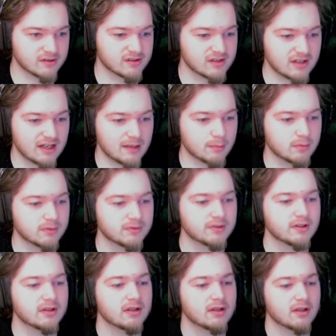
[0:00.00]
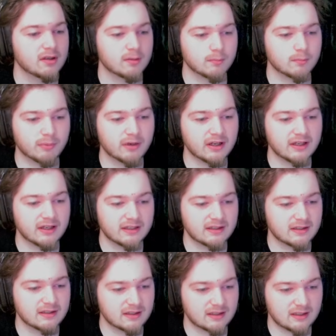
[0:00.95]
enabled. But
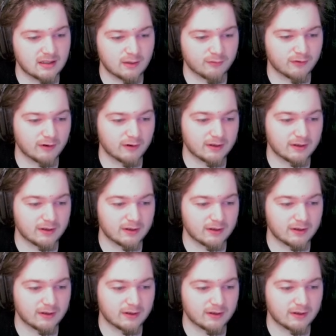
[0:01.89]
if I